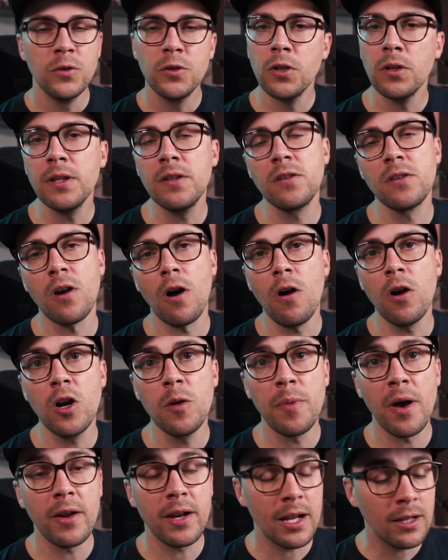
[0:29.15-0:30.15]
So let's talk
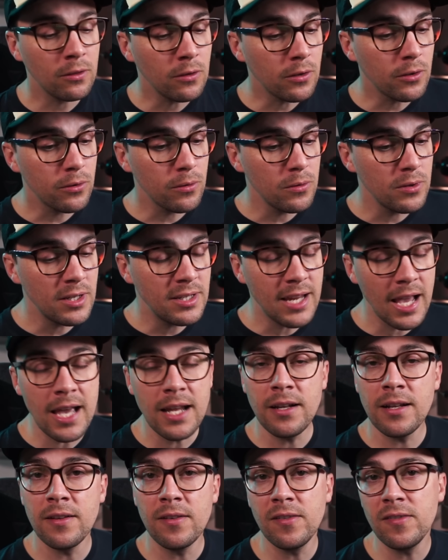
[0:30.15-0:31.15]
about it and look through the
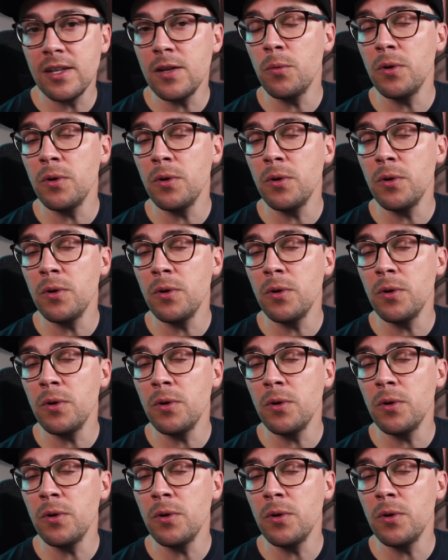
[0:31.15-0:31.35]
data and see